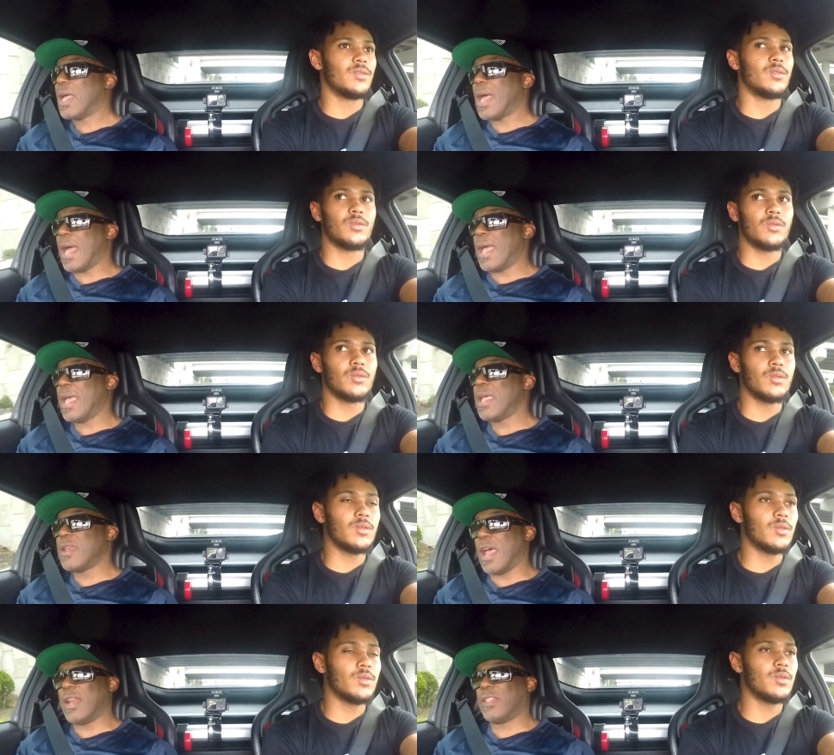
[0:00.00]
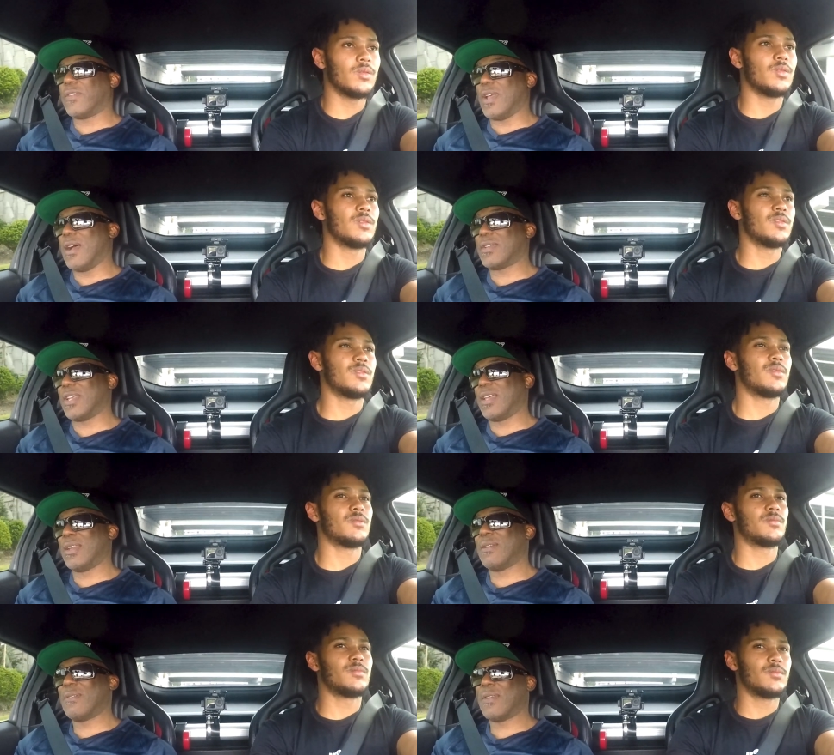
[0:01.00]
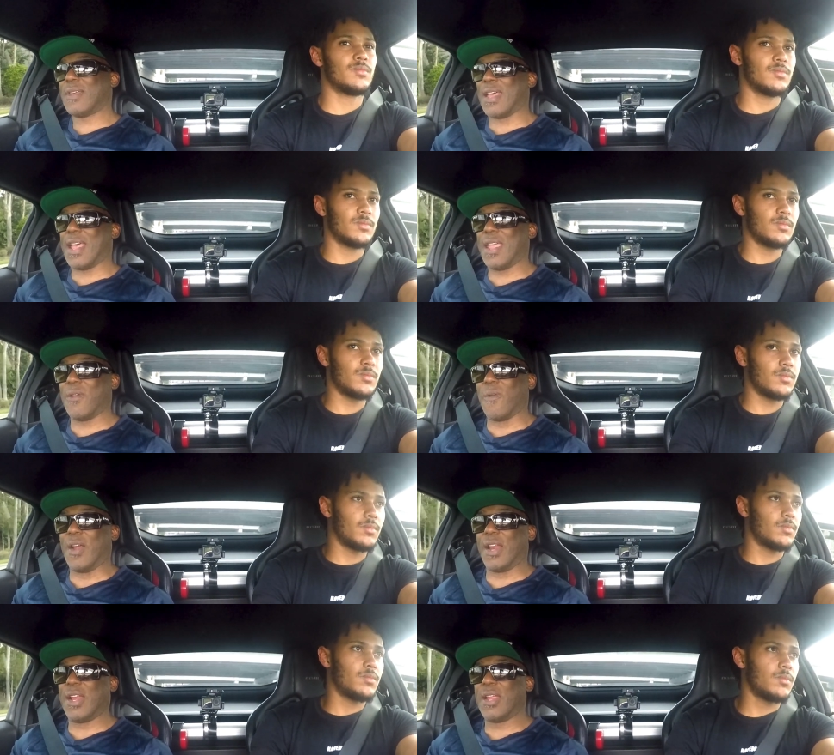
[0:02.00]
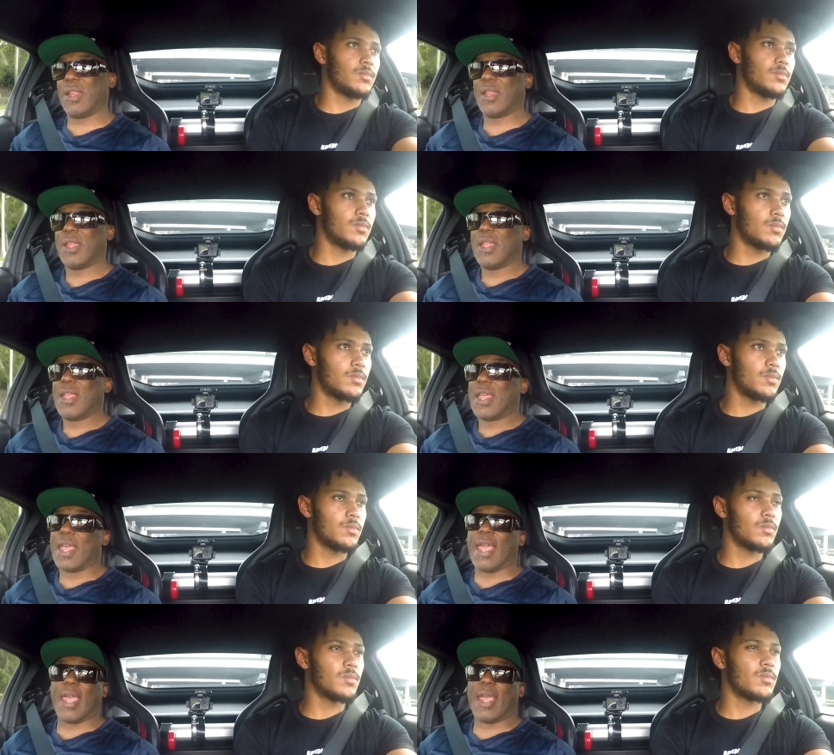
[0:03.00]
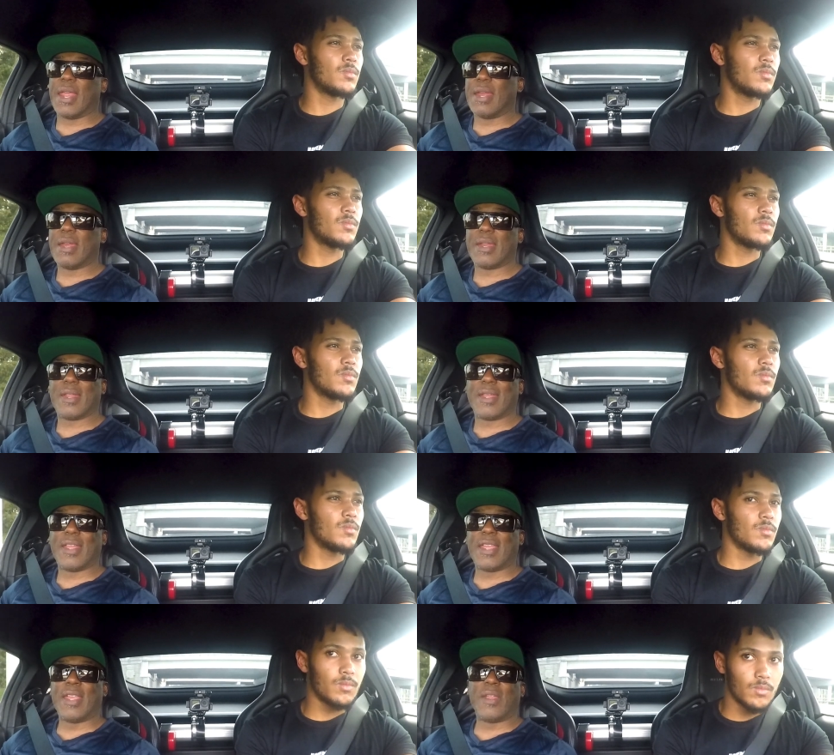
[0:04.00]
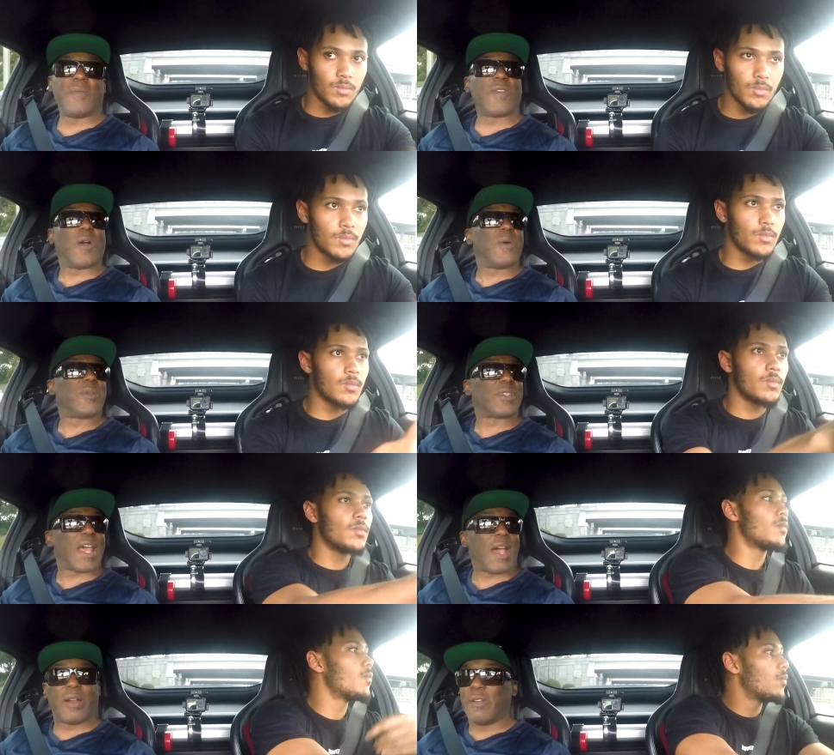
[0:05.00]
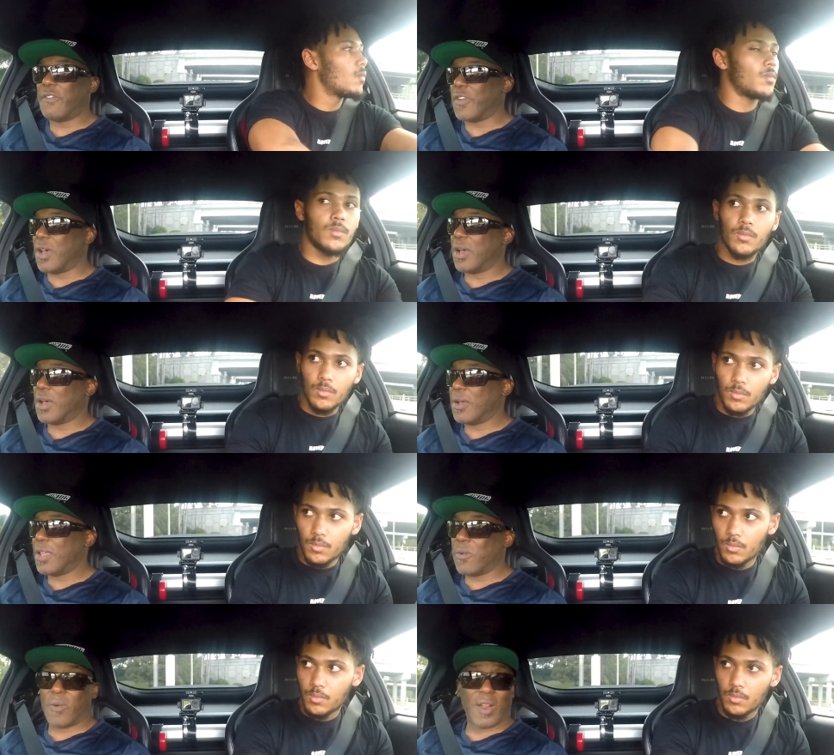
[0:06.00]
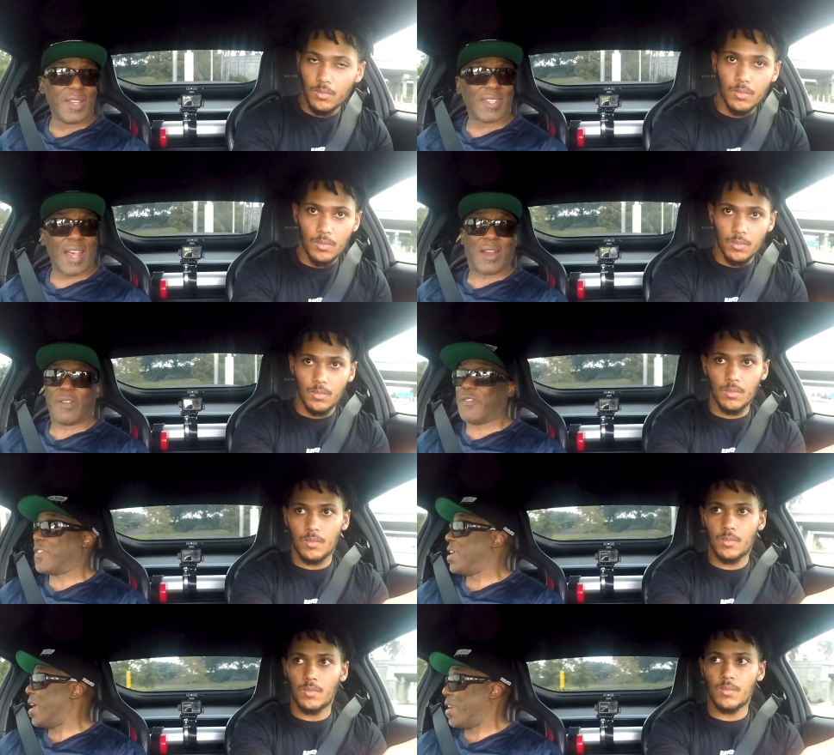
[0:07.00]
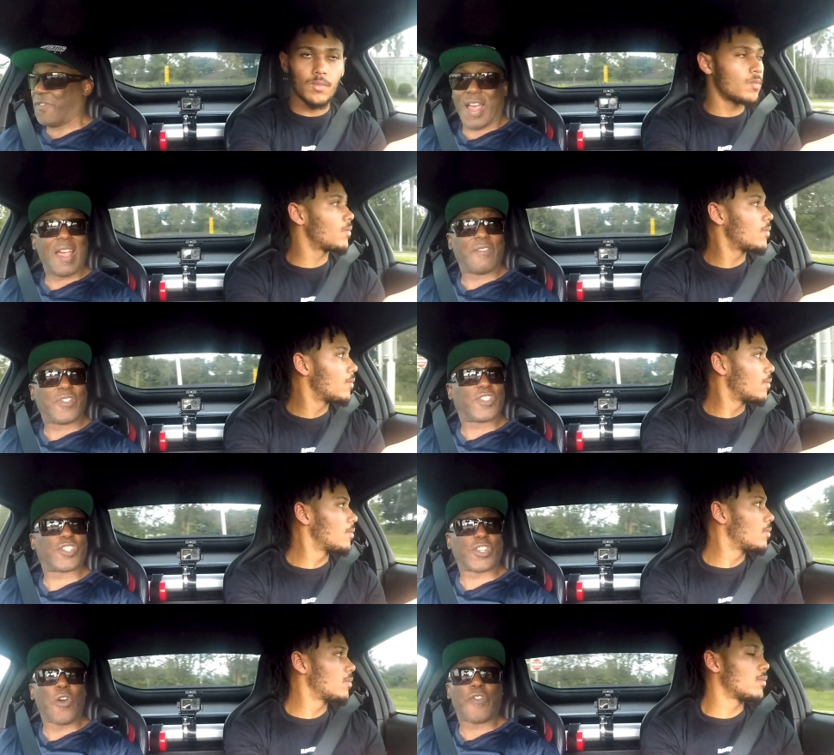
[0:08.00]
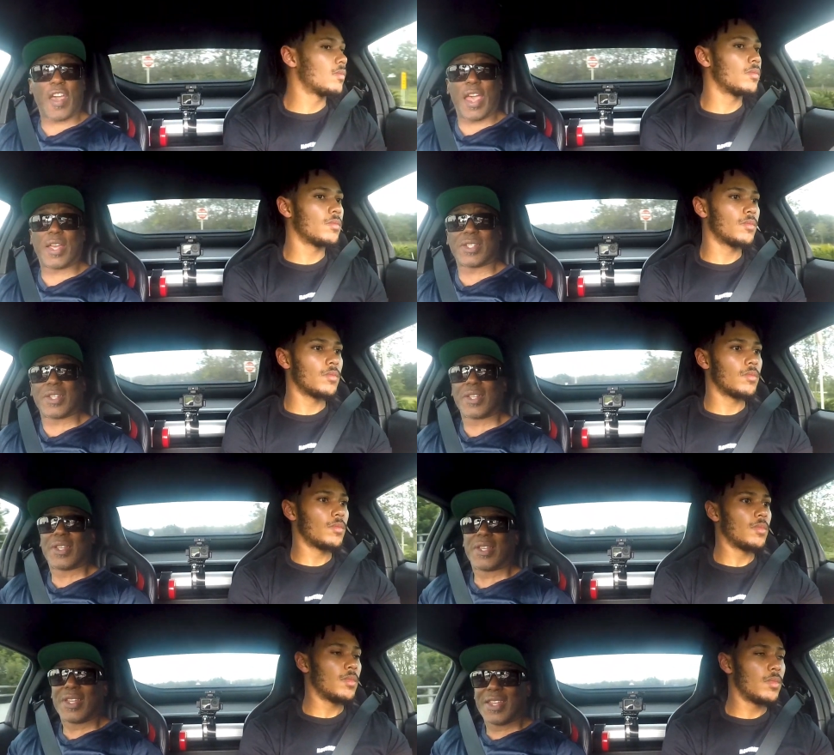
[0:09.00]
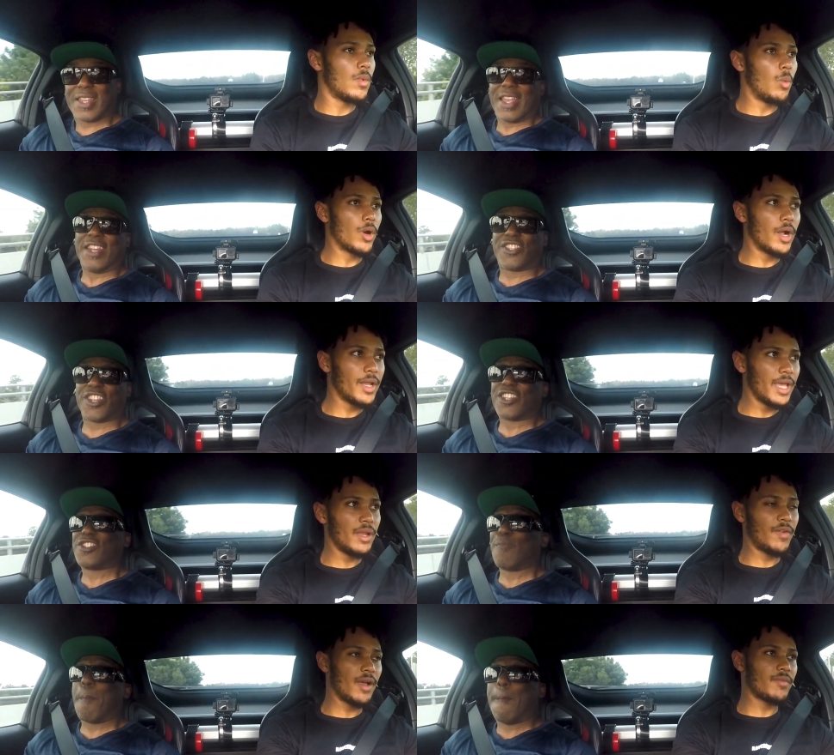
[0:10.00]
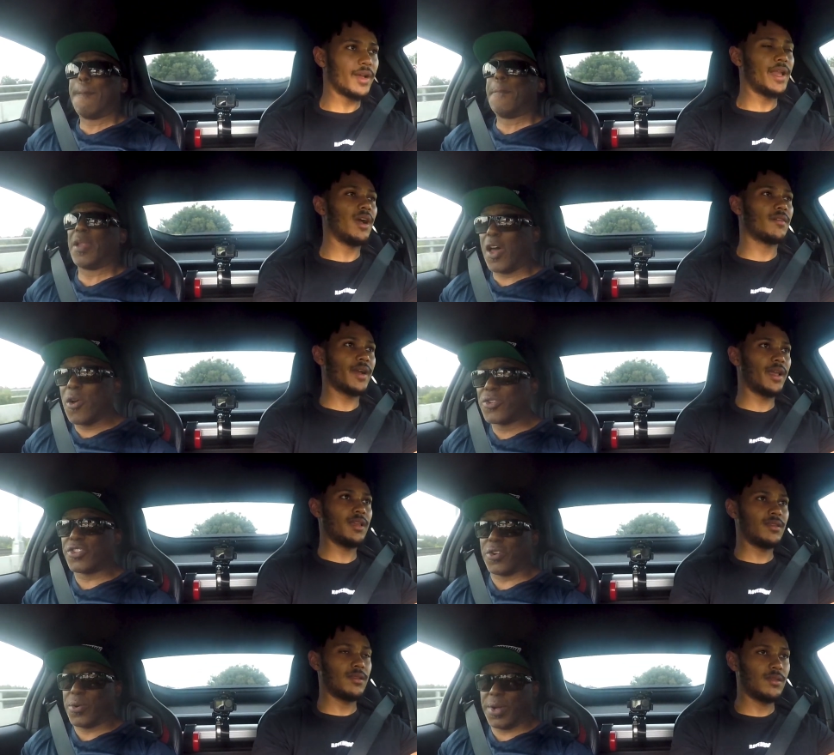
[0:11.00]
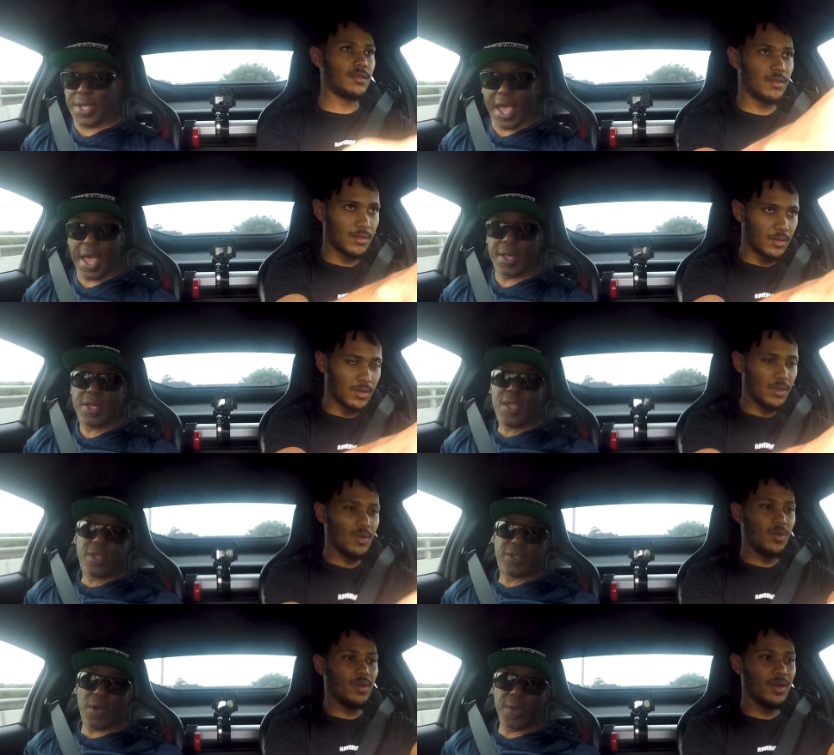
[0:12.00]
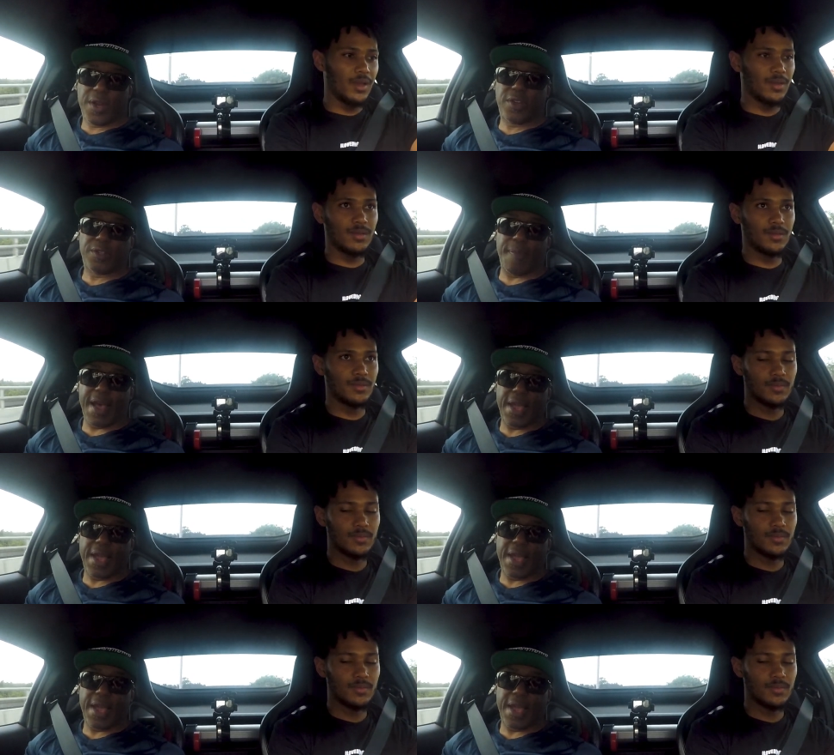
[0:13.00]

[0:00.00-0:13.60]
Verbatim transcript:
Speaker 1: I hate 93 octane. I hate running it, and it goes out of uh, it runs out of E85 so fast we're on 85 right now, right? through it, yeah. So here's my